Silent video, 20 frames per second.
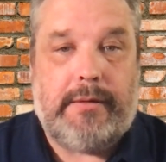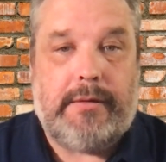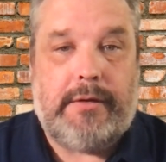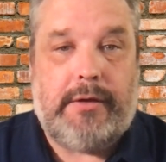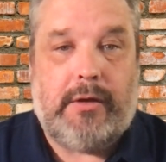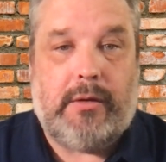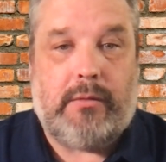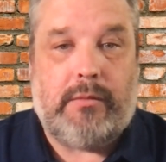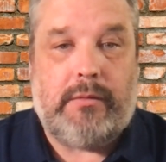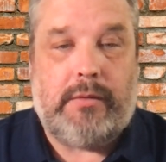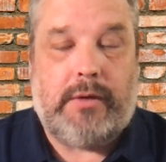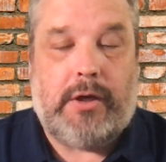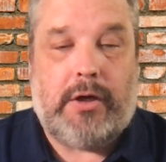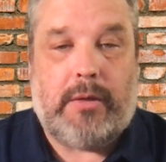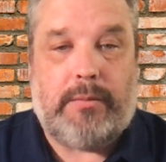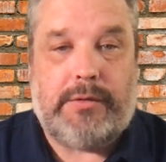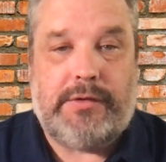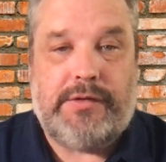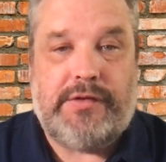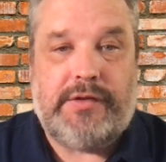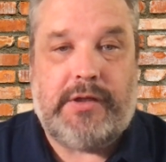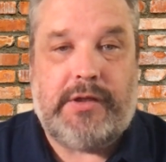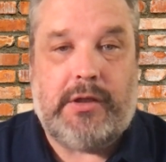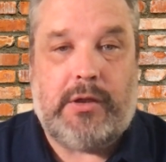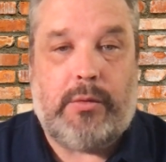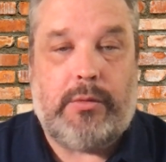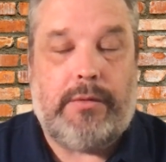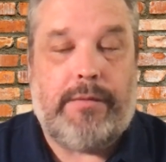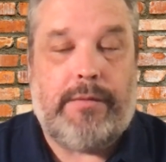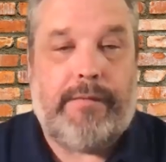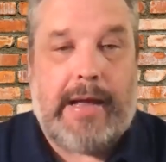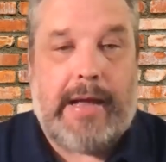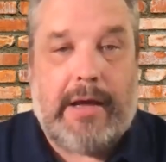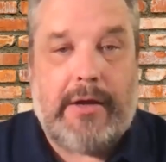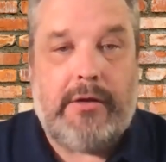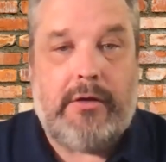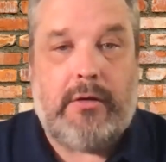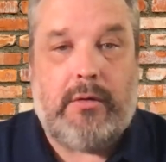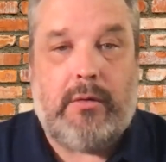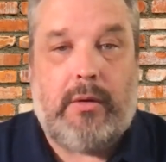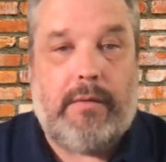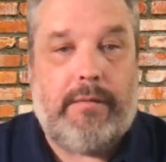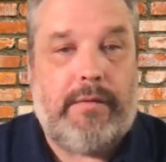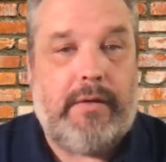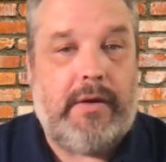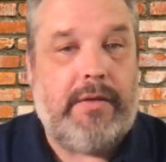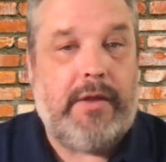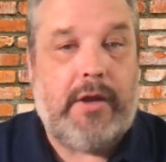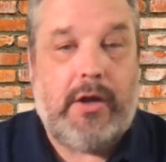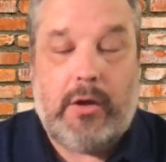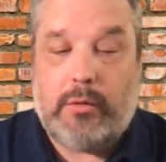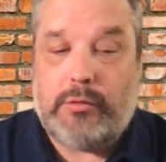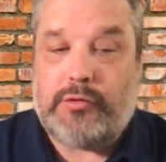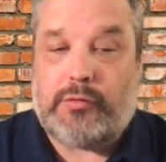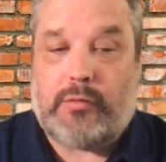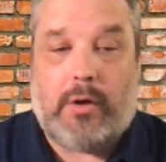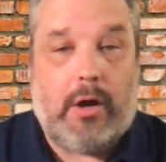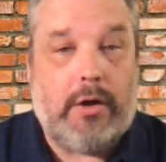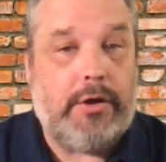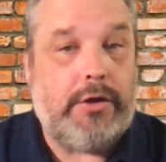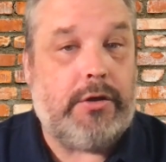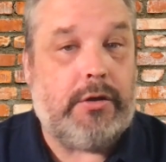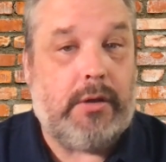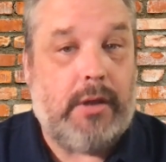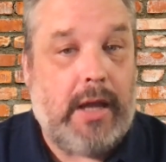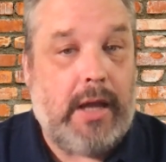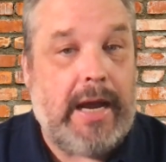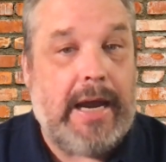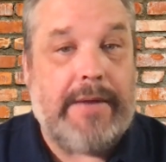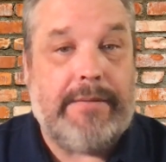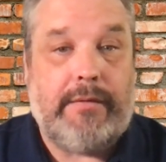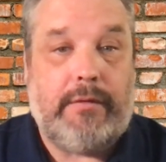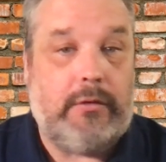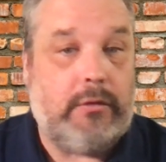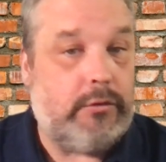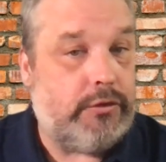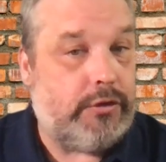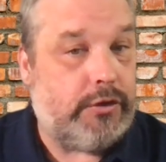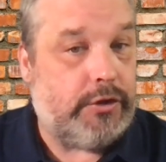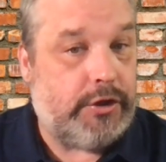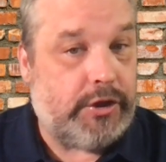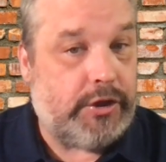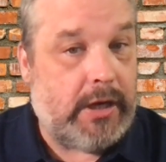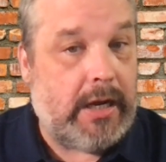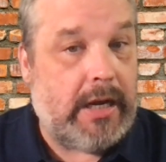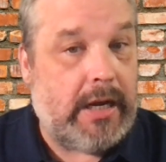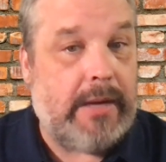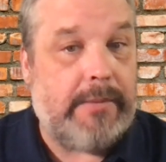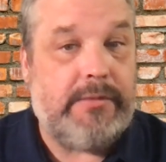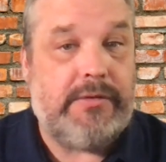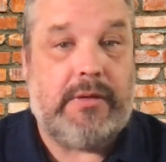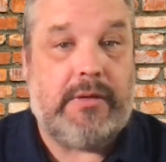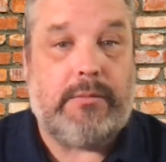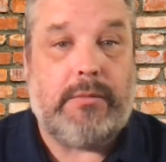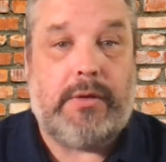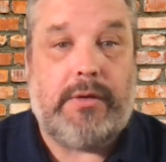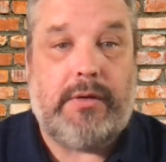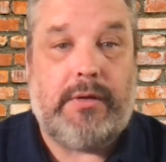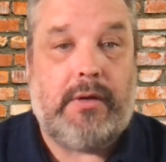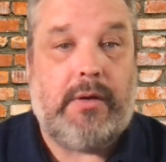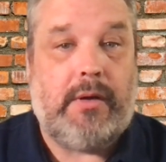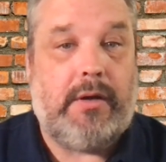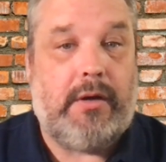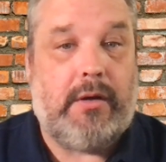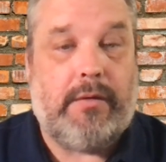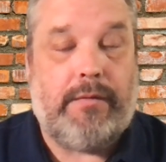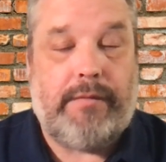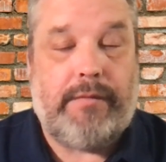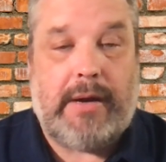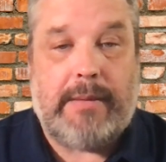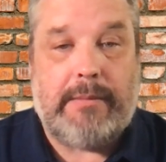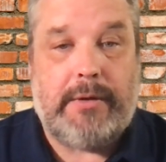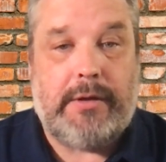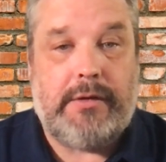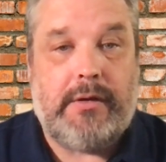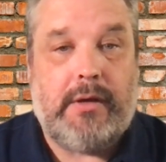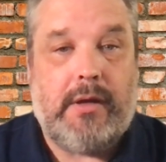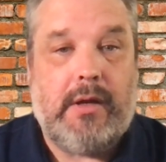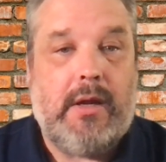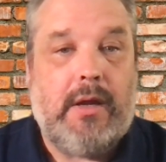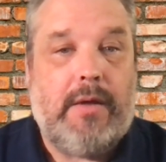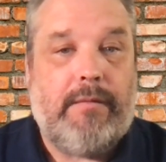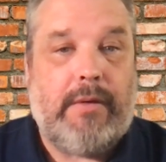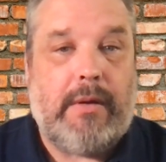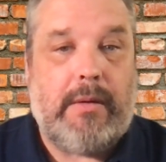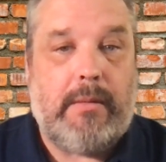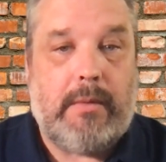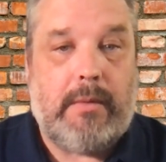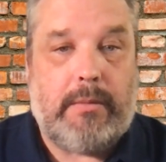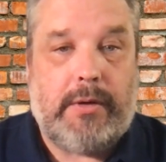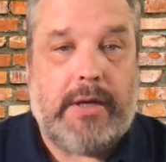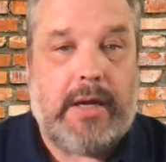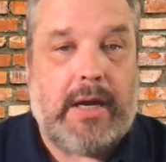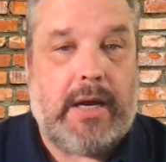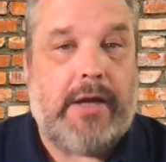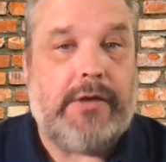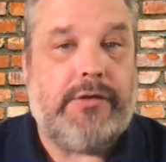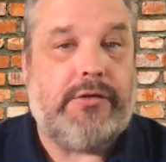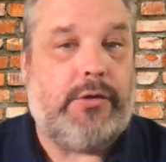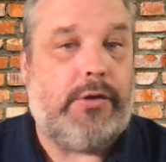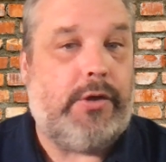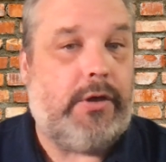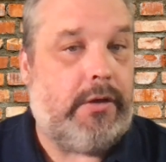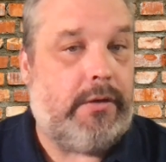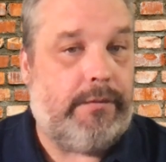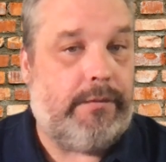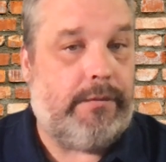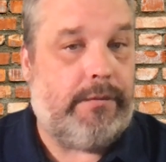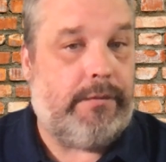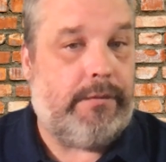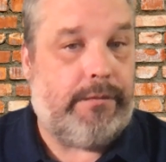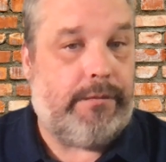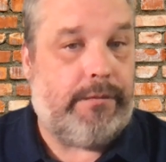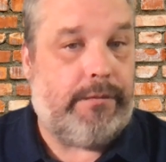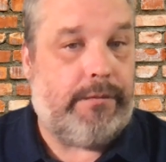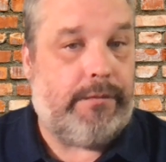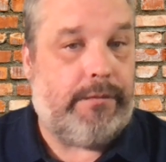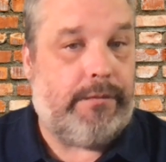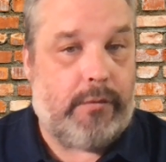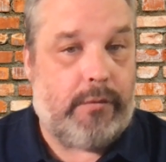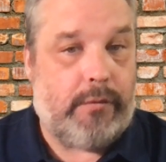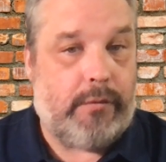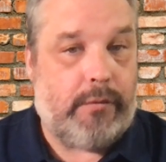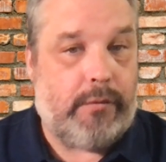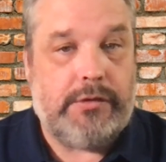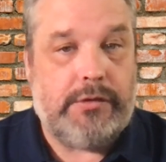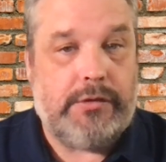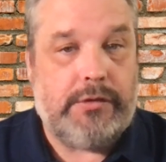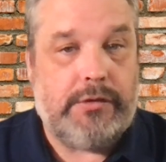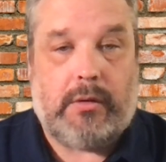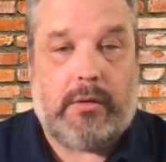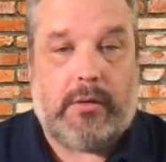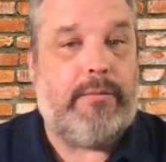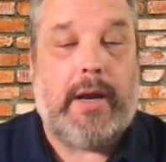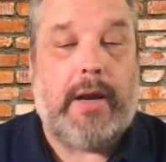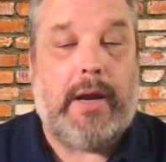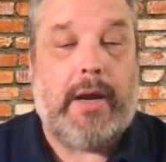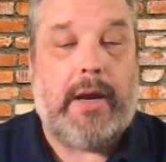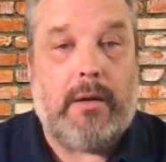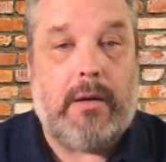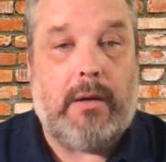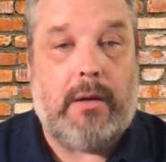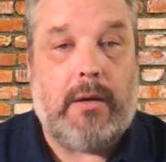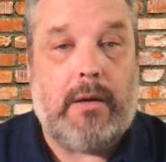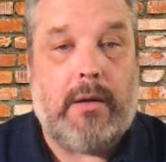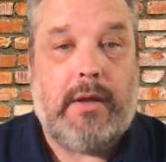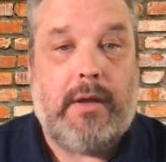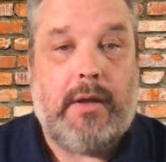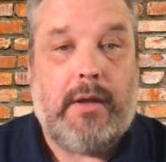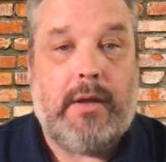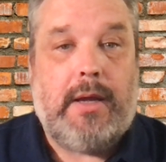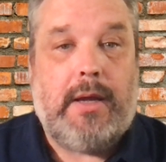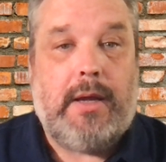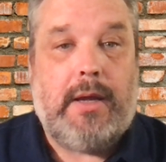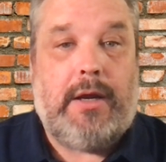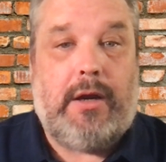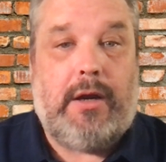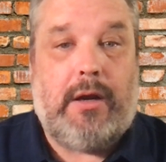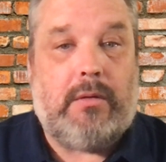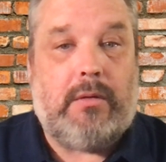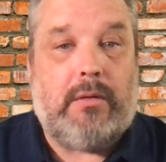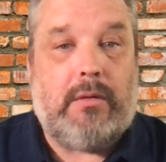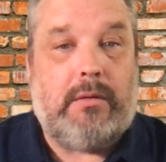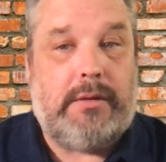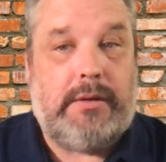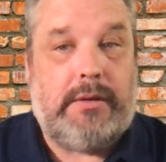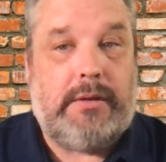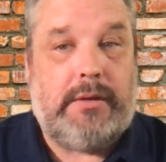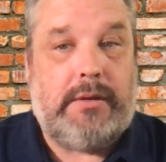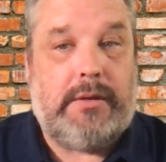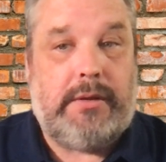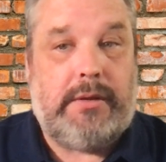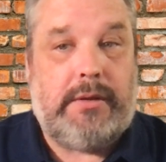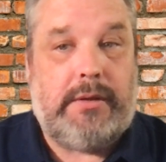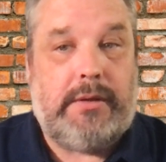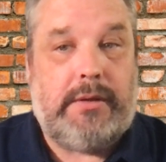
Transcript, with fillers: you know 100% loan to value if anything goes wrong in your life you lose your job someone you know family family member dies or you get divorced or you have poor health you know eh,